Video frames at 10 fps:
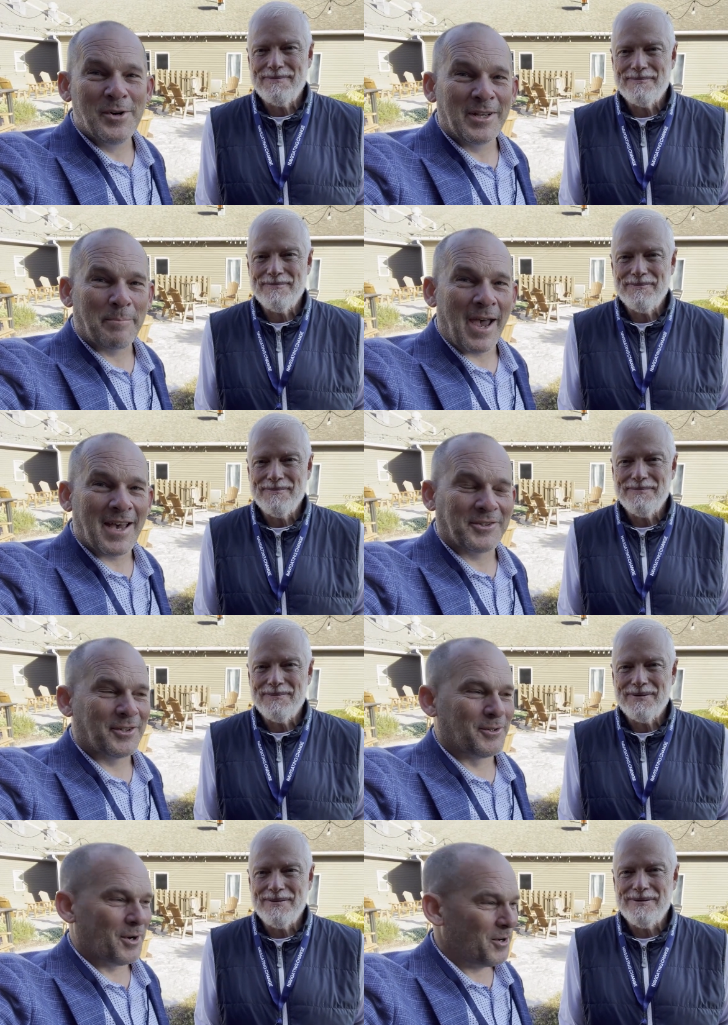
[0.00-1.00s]
Speaker 1: with
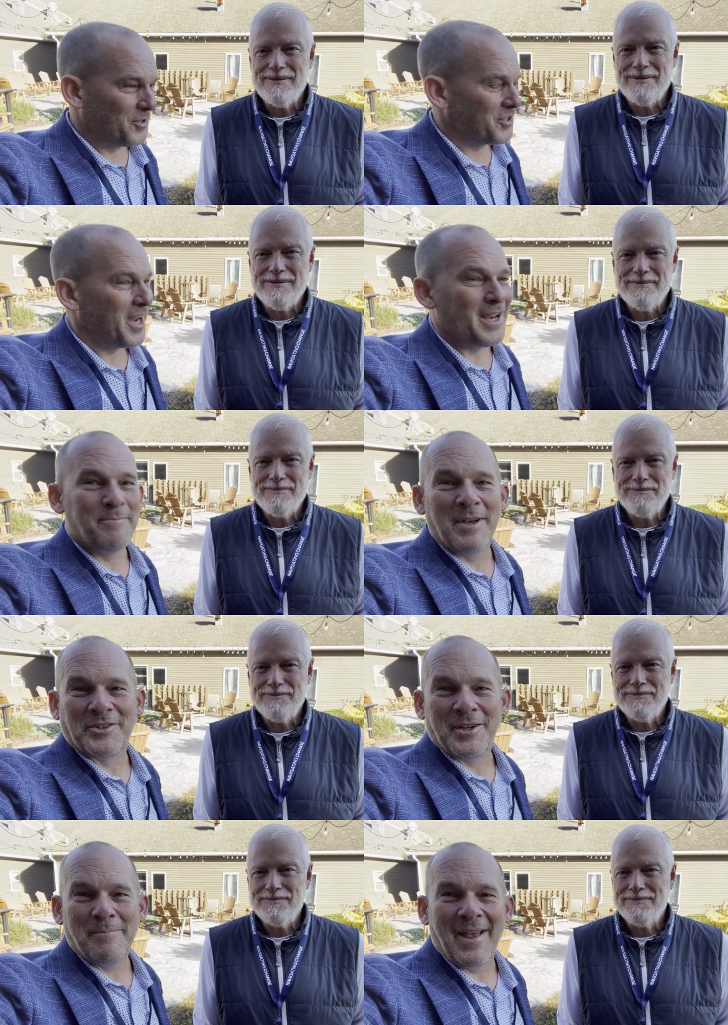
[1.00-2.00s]
Pastor Shane
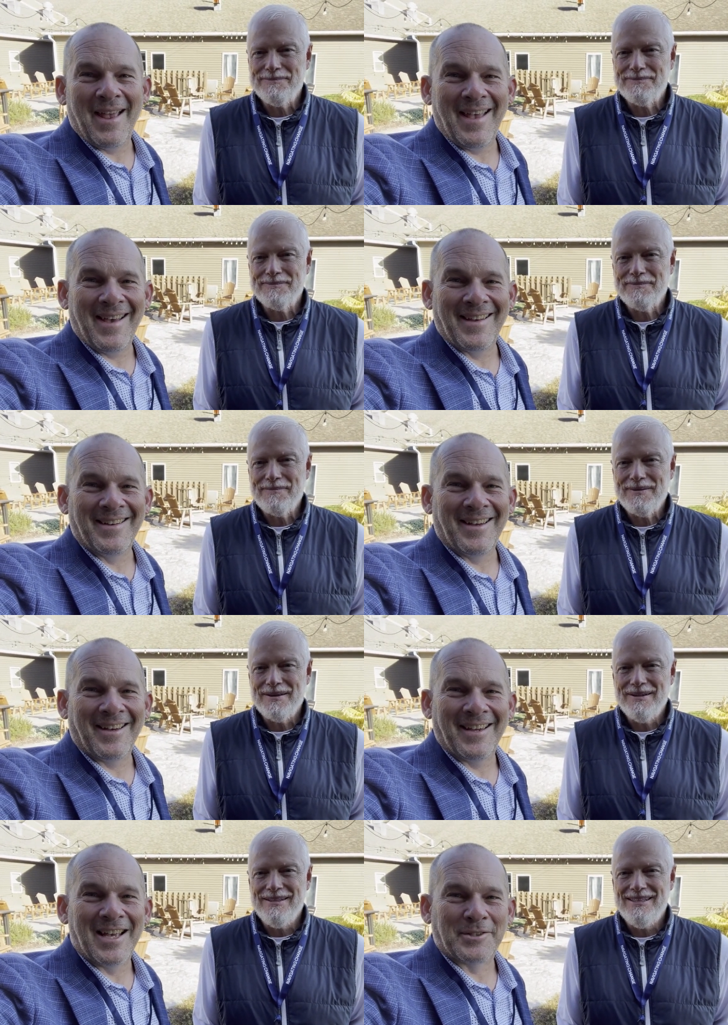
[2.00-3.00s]
Bishop, and uh,
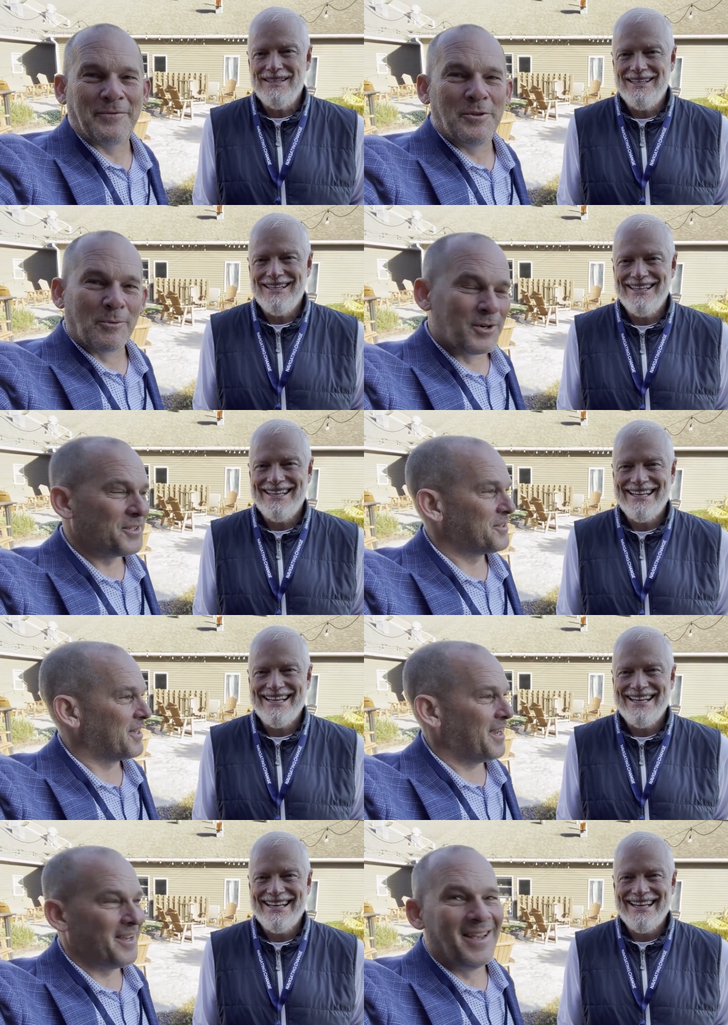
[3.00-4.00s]
he has a few words to
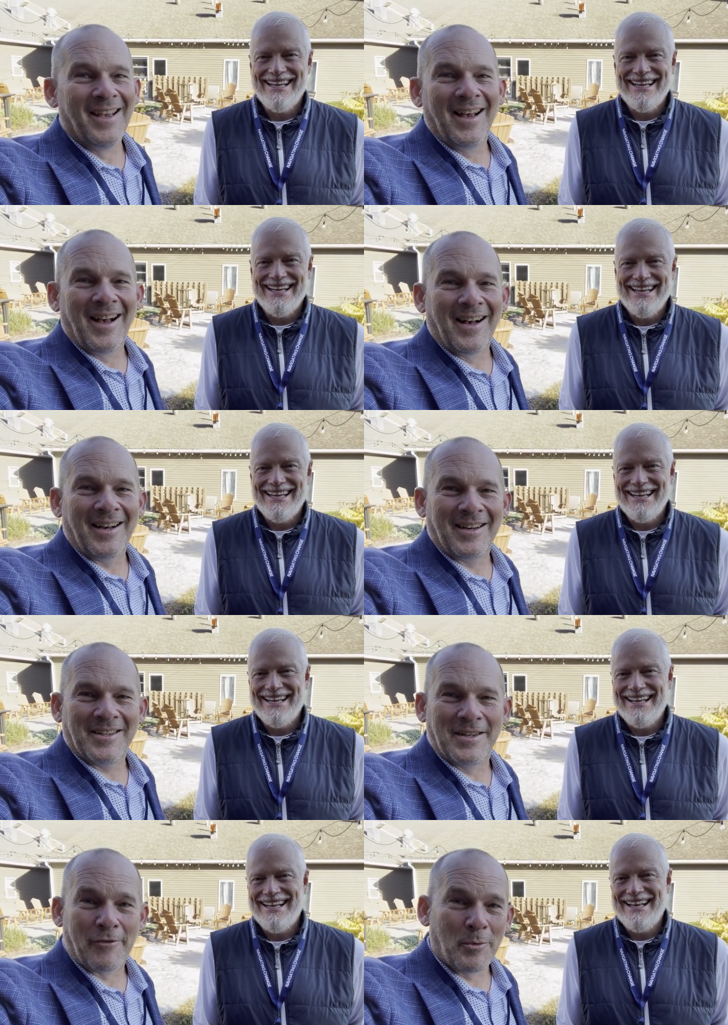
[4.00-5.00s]
say uh,
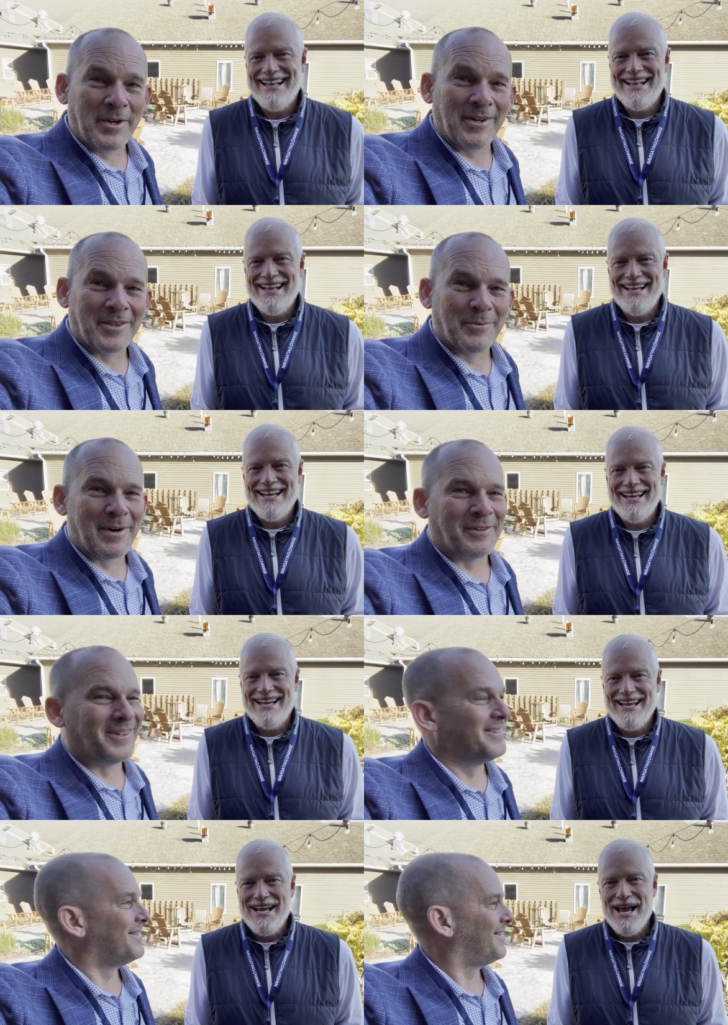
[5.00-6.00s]
to everyone here at the river.
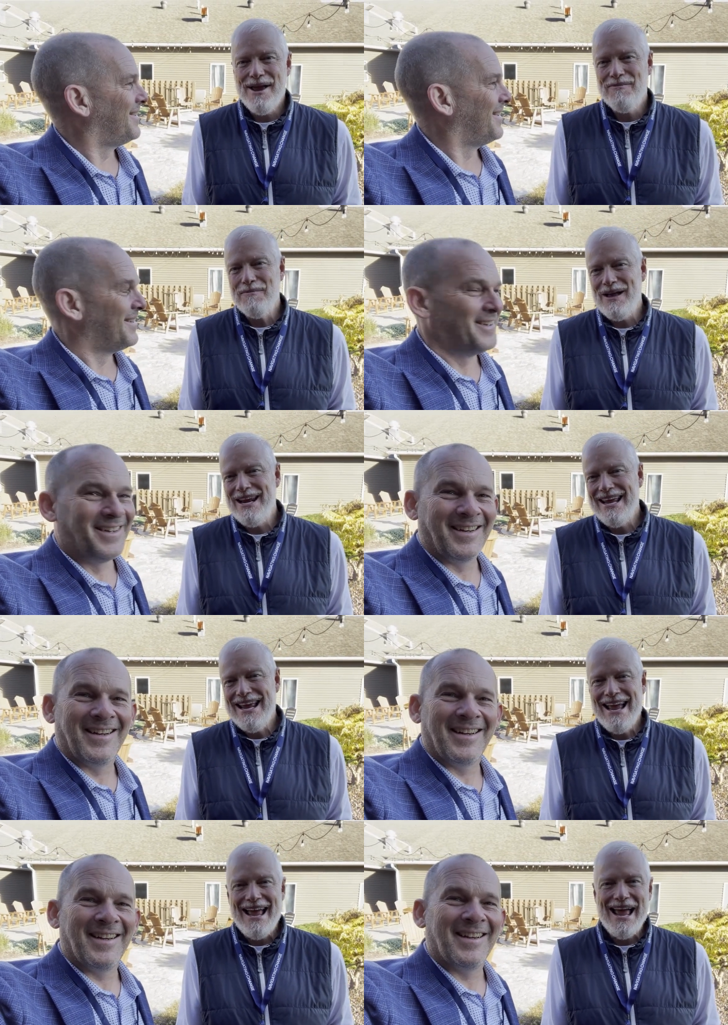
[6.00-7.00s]
Speaker 2: Hey, everybody,
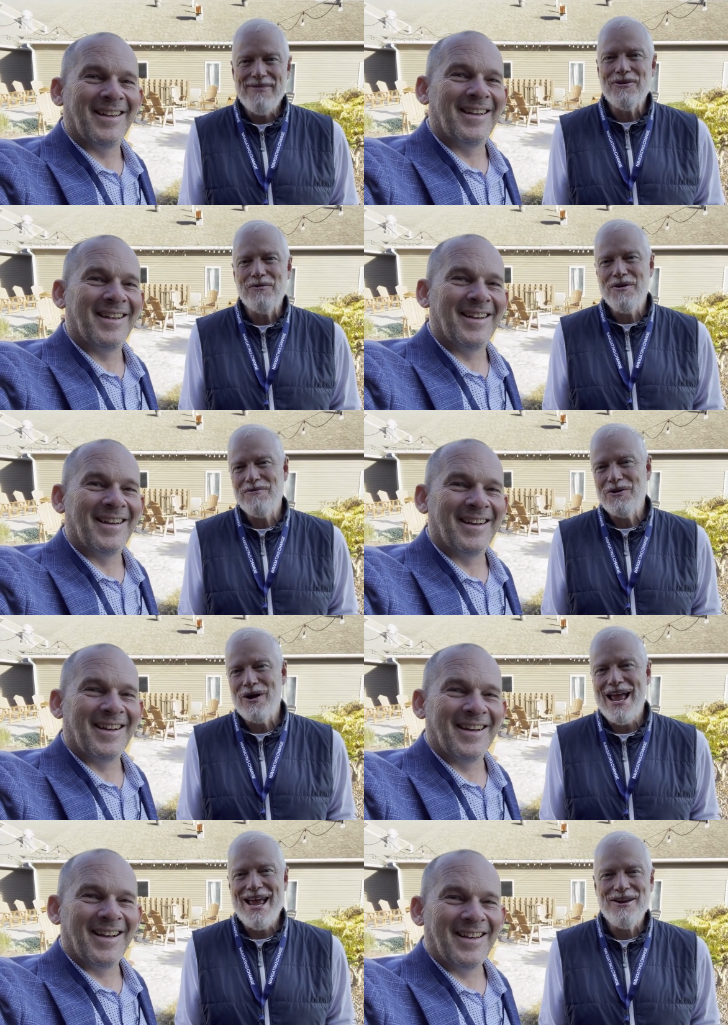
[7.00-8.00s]
at the river
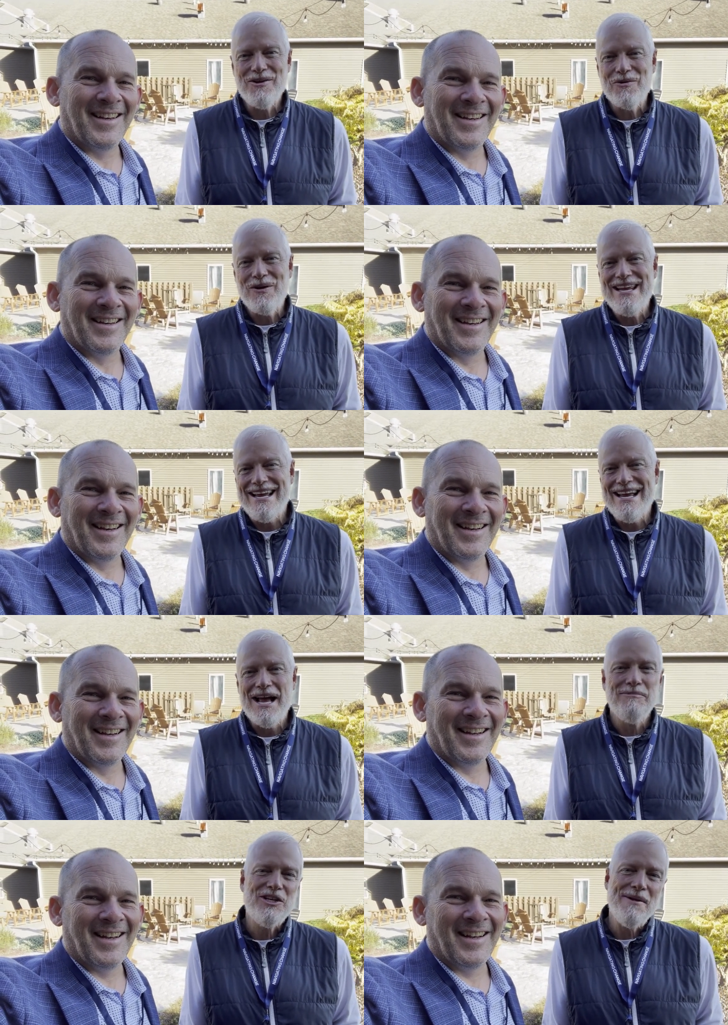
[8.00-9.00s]
at Eureka.
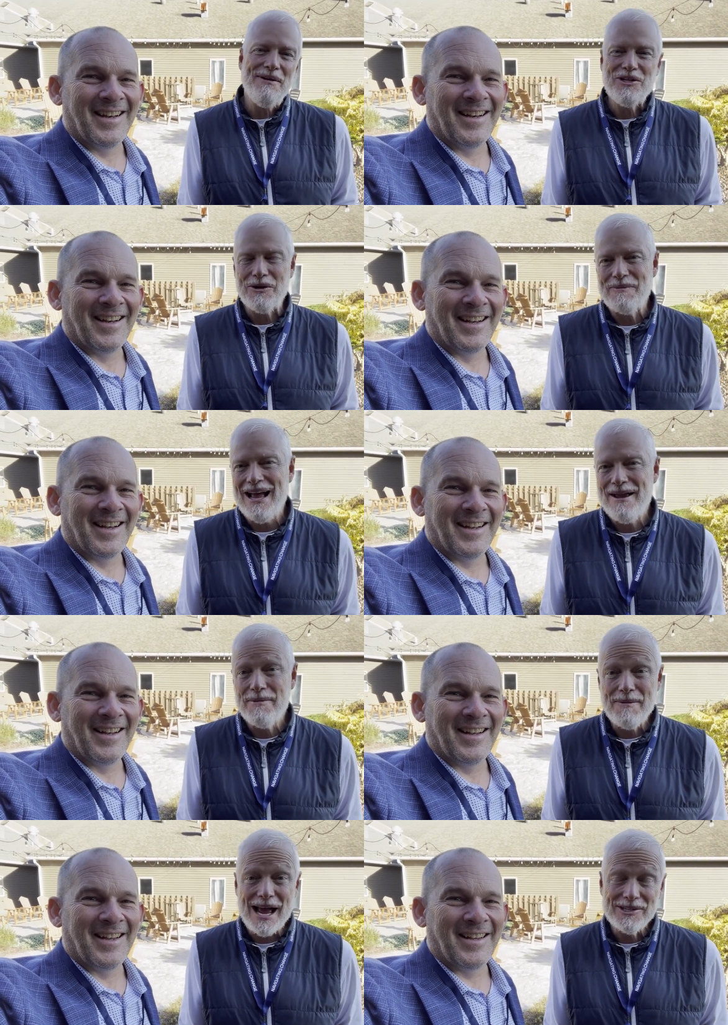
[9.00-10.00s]
I'm Shane Bishop. I am the
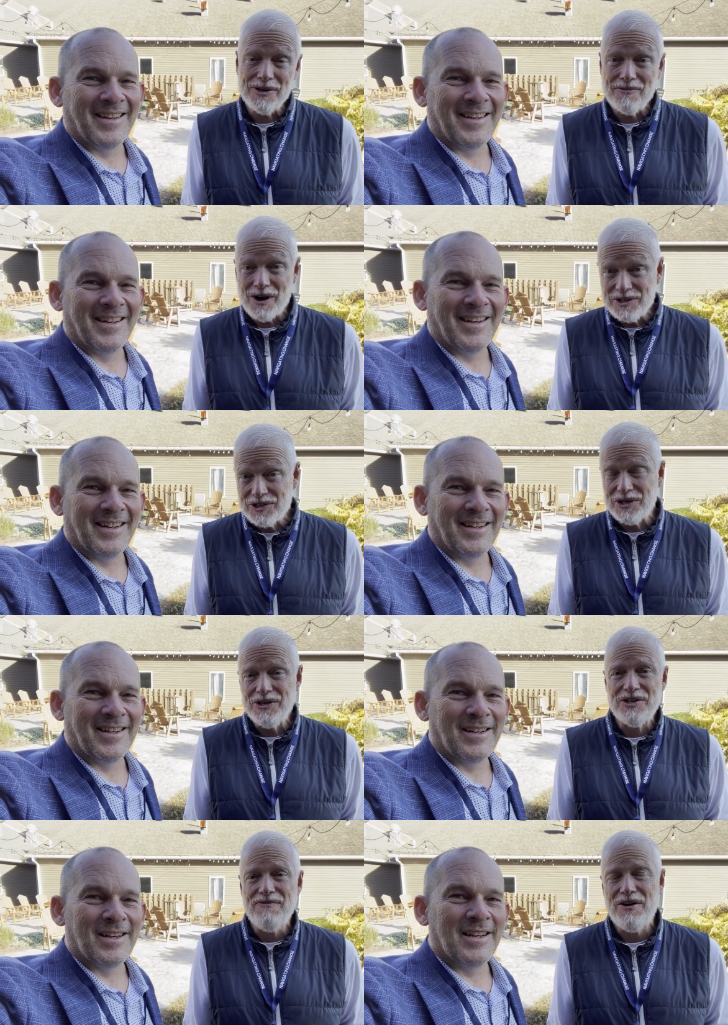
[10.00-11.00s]
pastor of Christ
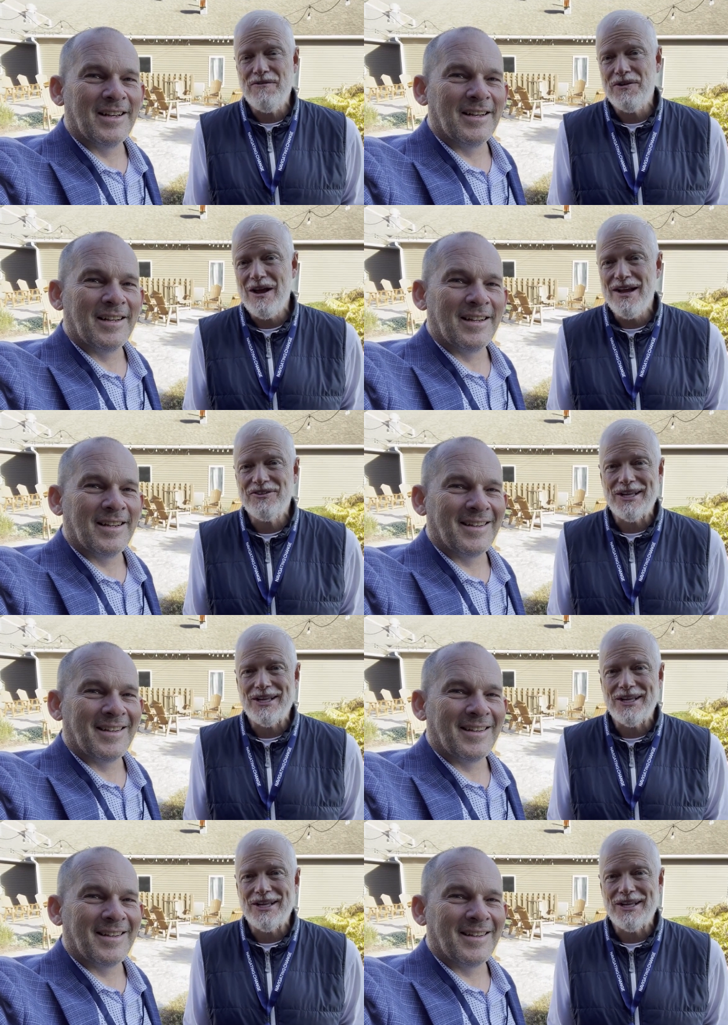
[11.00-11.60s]
Church in Fairview Heights,